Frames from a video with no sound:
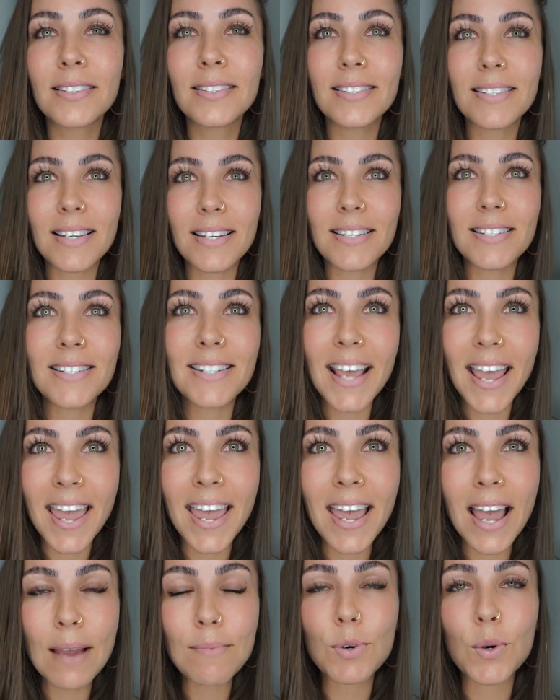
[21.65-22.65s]

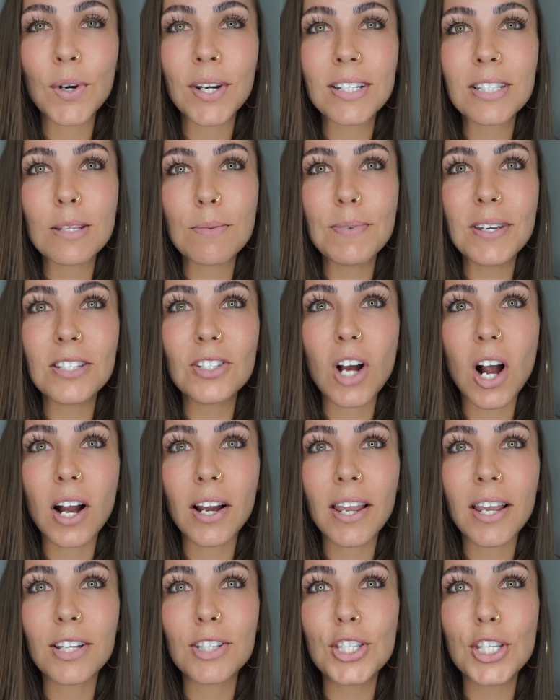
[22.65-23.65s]
Today, I'm going to be
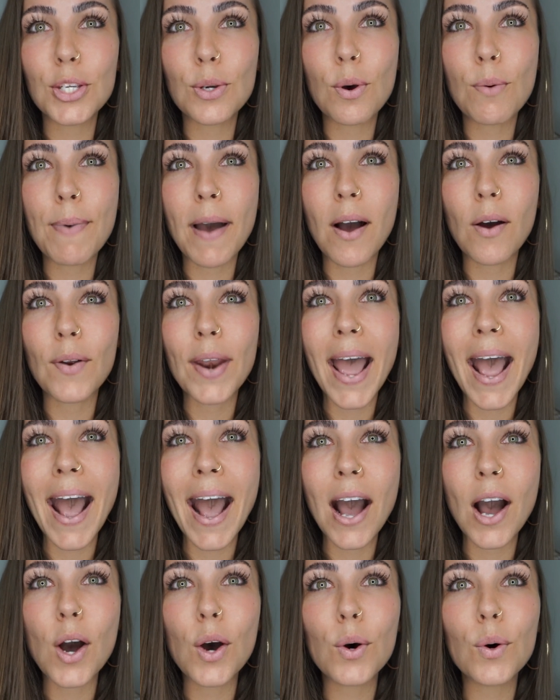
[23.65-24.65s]
talking to you about
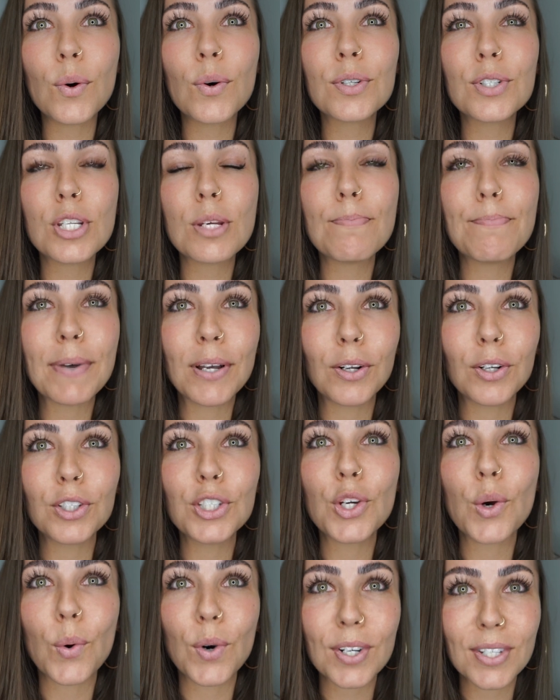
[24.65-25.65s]
how to build
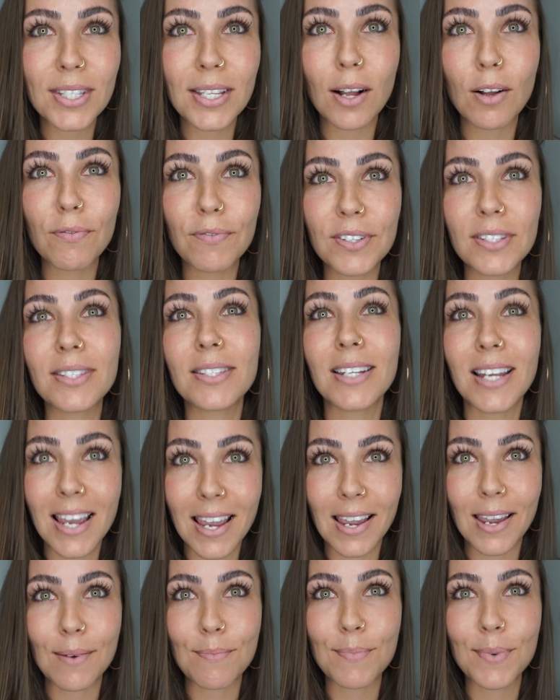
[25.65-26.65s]
your
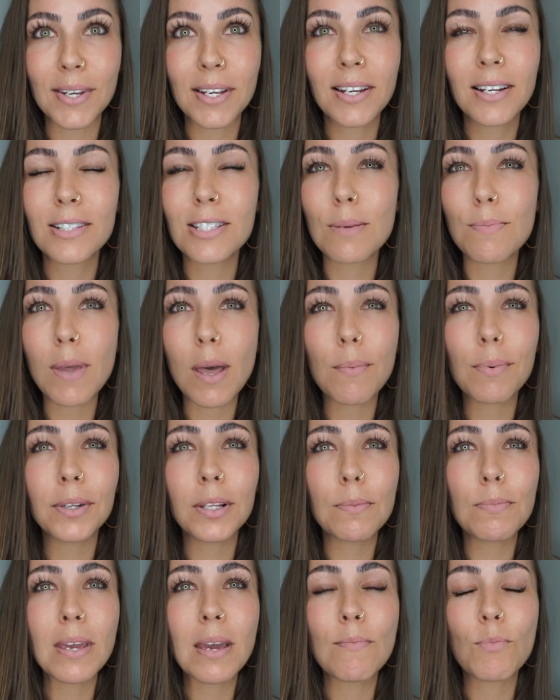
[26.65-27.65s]
self-esteem to be able
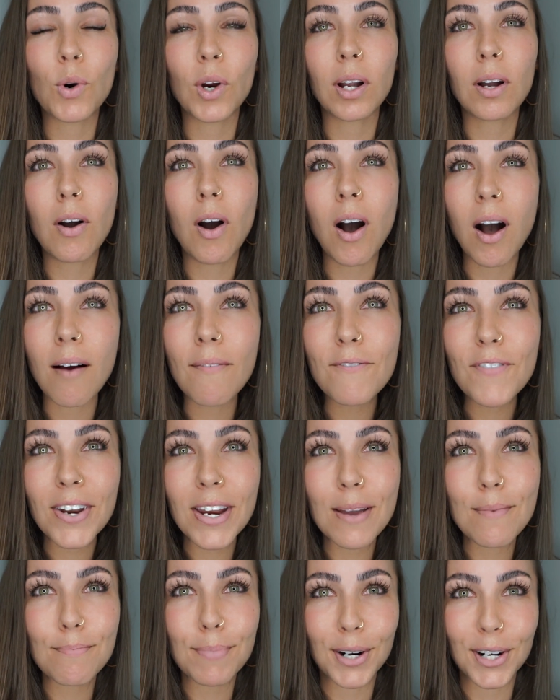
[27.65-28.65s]
to be a more
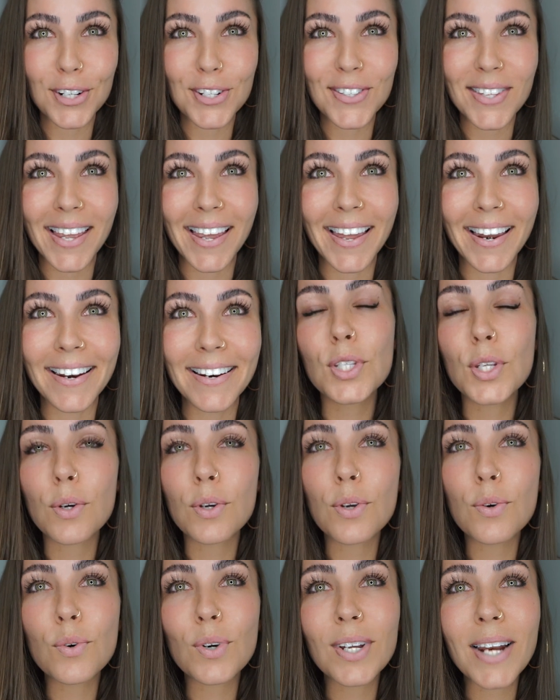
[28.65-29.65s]
confident person so
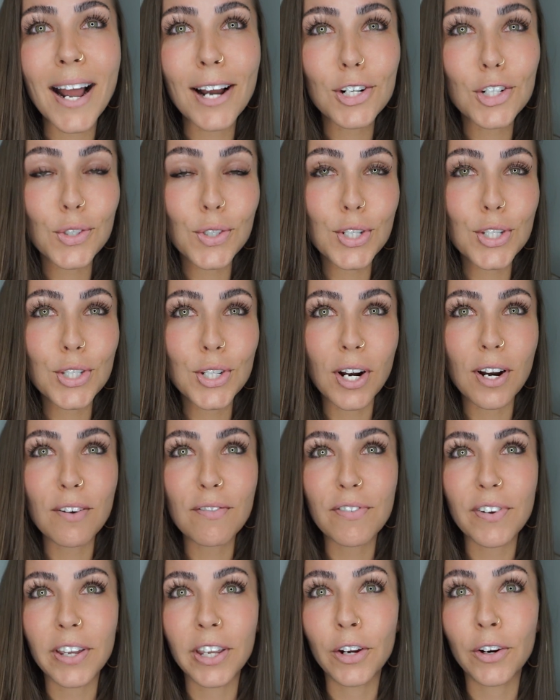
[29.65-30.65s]
you can actually
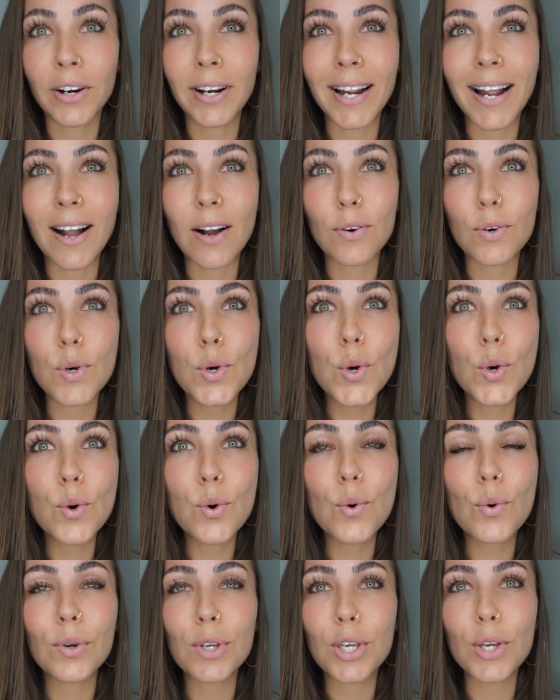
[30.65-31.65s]
start figuring out
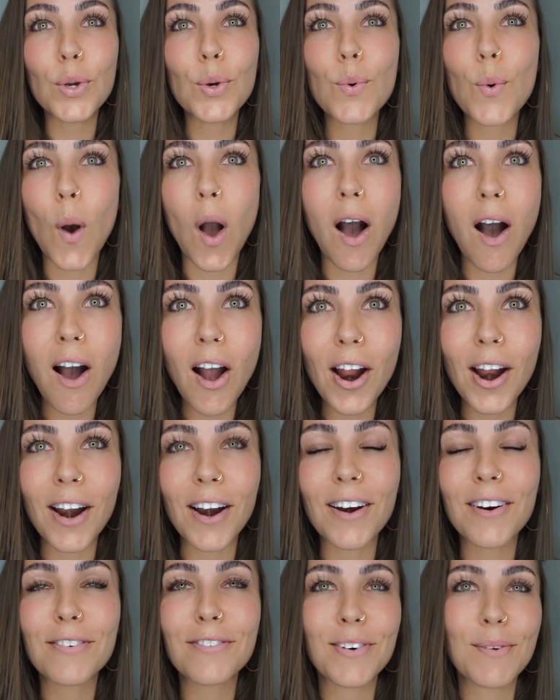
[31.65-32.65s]
who you
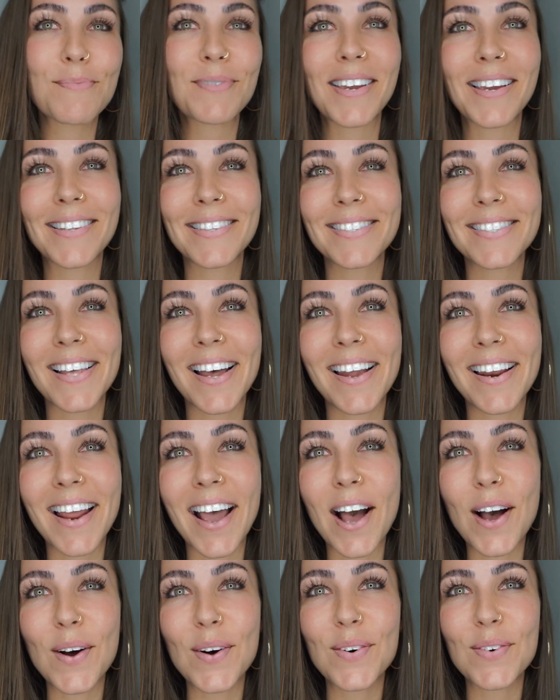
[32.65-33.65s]
are from the inside
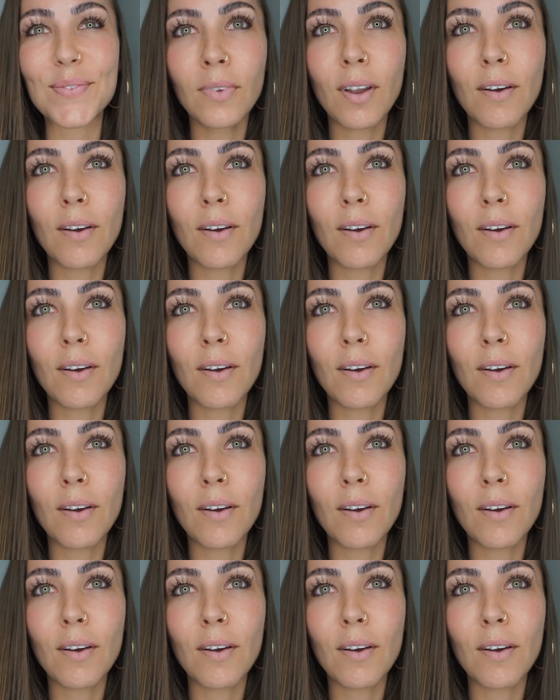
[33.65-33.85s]
out.